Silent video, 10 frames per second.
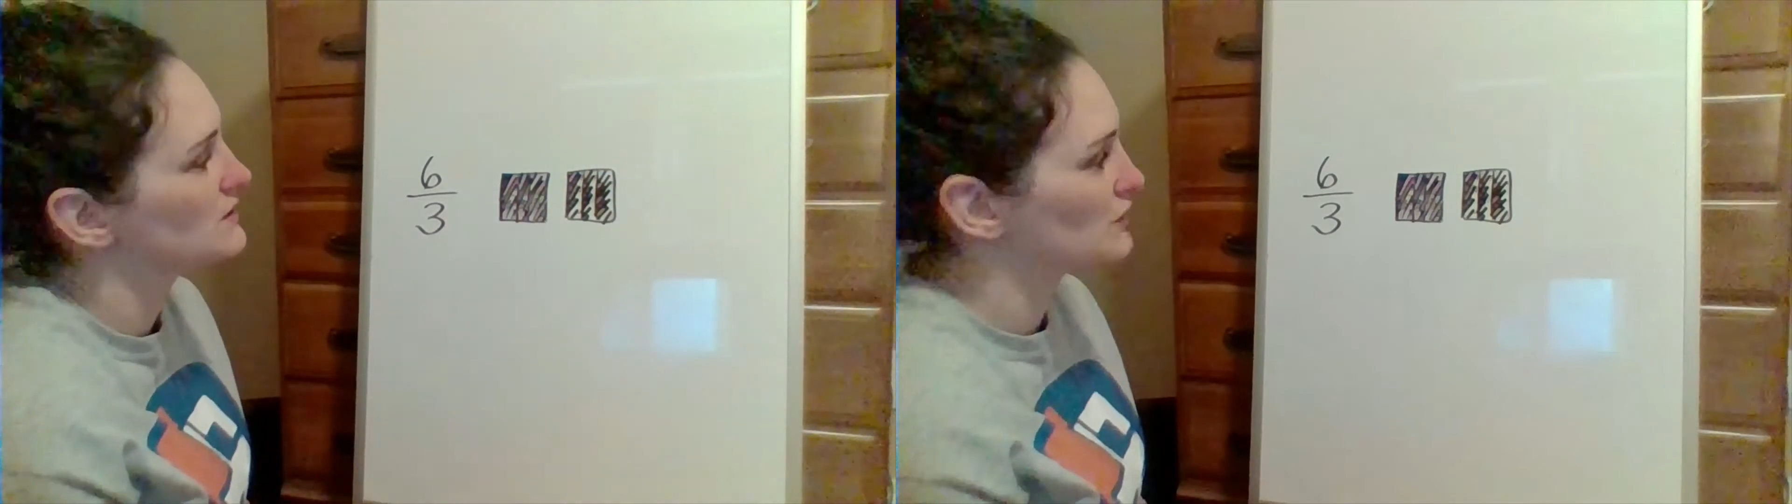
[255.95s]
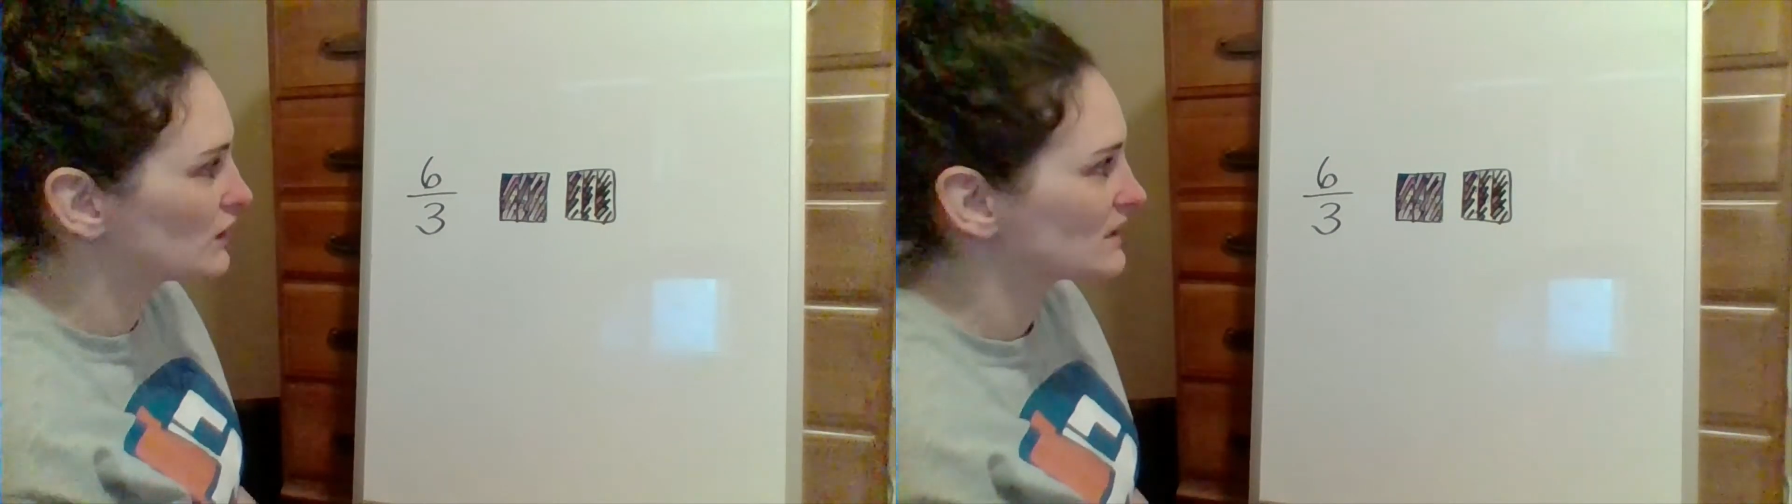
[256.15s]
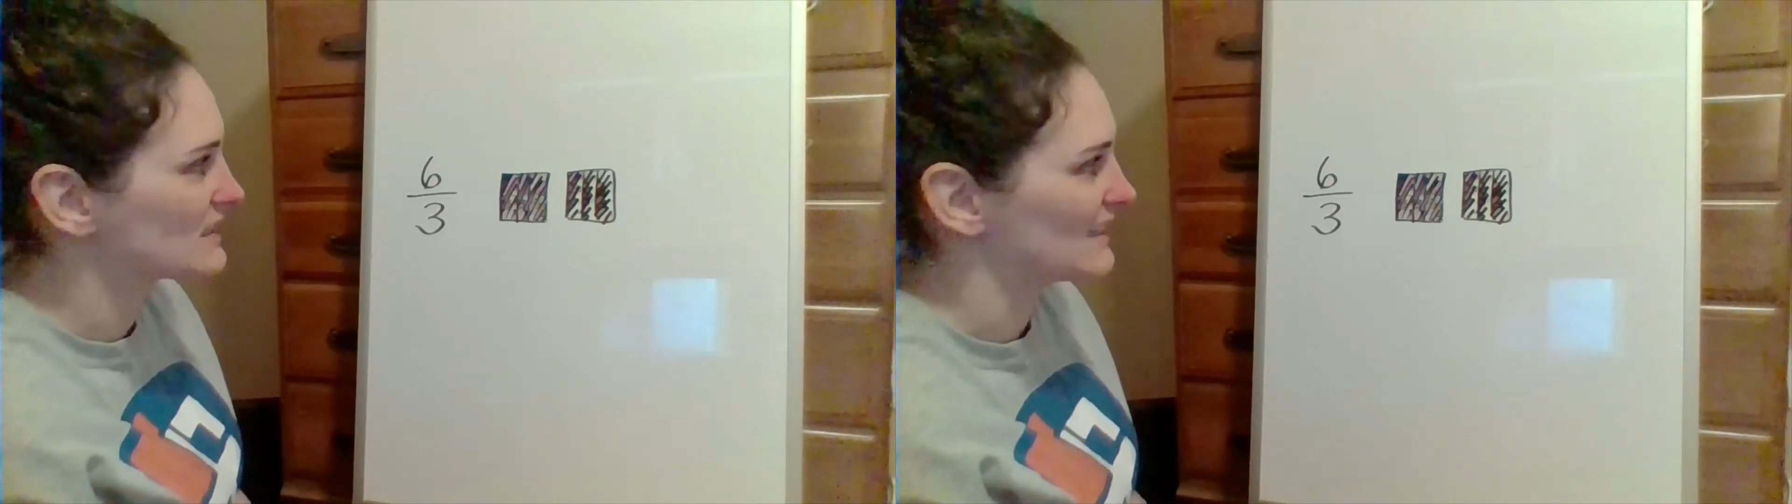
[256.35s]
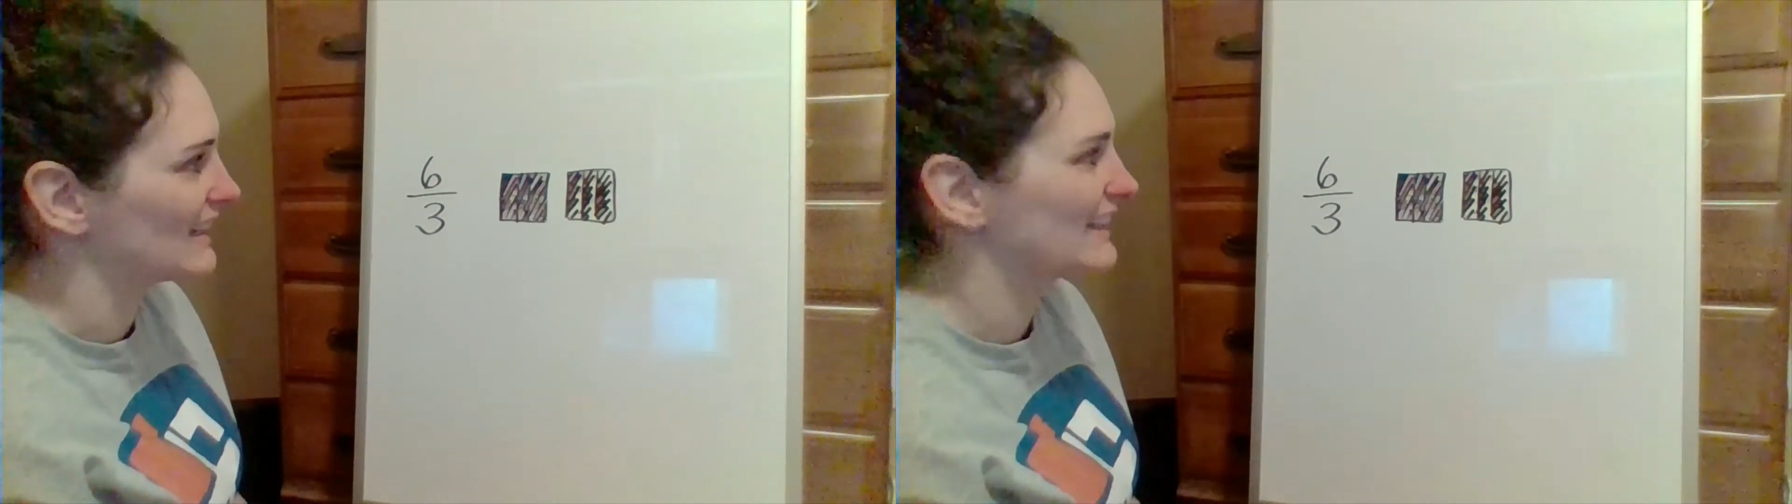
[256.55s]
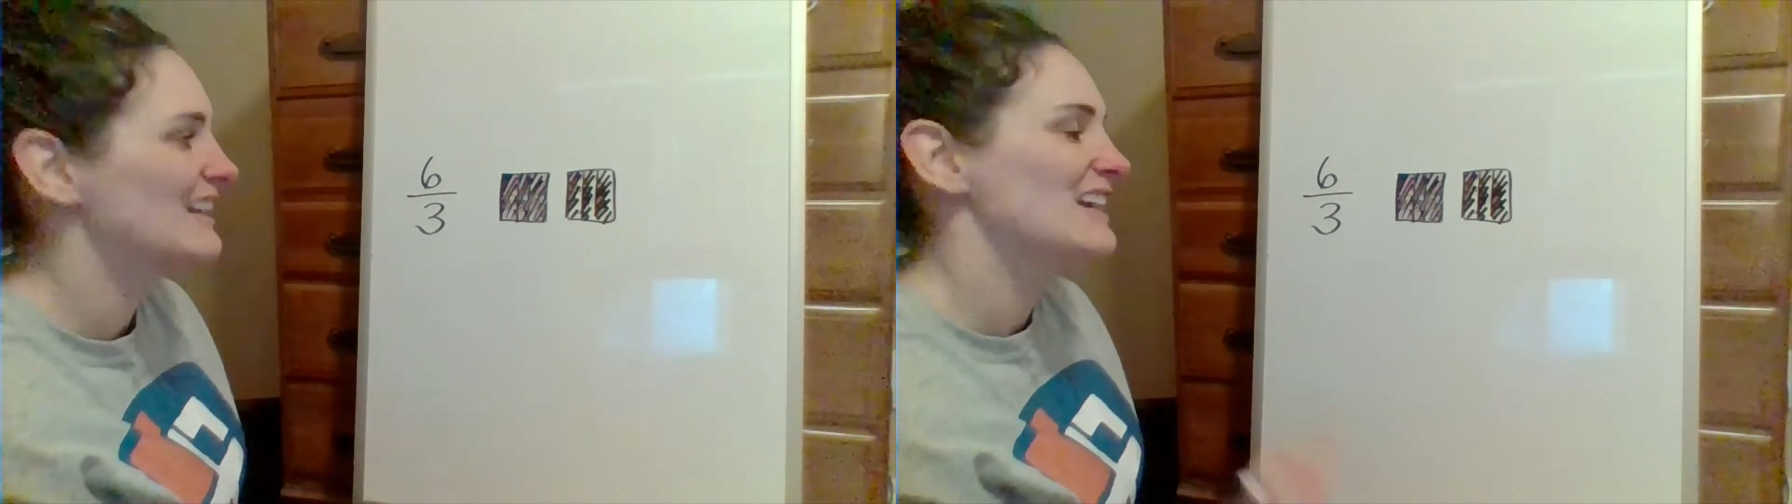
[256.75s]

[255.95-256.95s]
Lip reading: looks like.